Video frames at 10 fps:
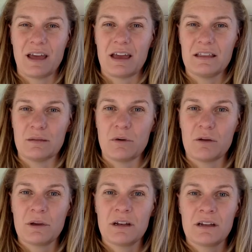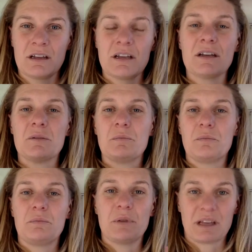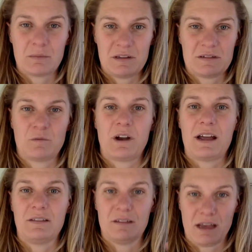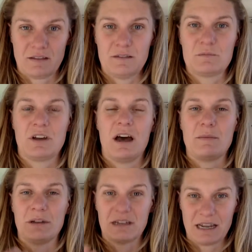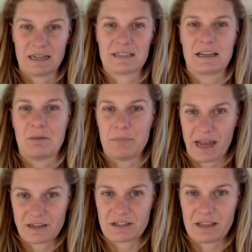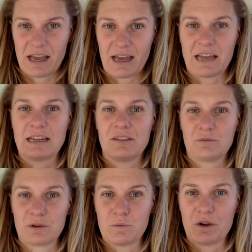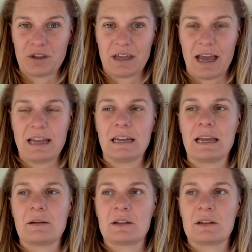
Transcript: that in the moment, but give me some grace and some time and let's come back to that and let's rework that and